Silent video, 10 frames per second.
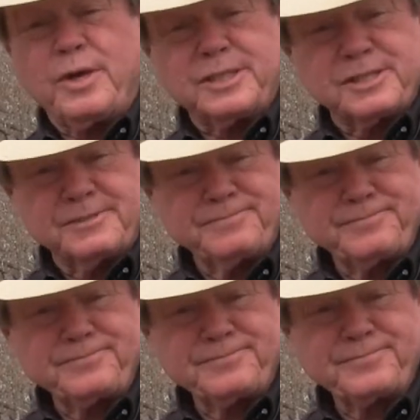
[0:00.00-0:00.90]
is
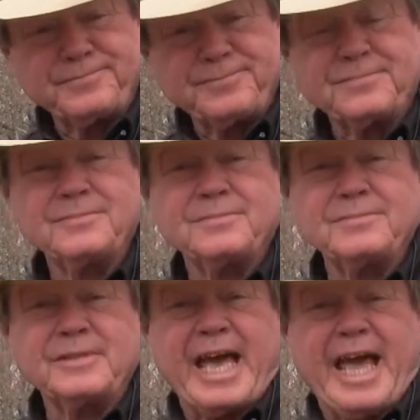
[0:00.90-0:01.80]

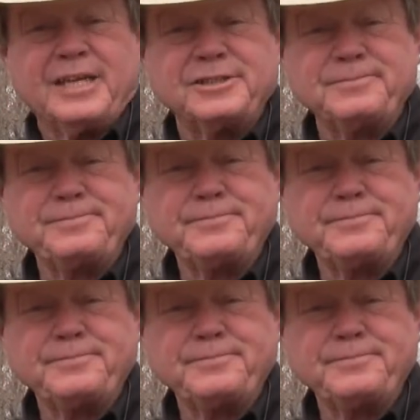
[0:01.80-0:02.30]
cash.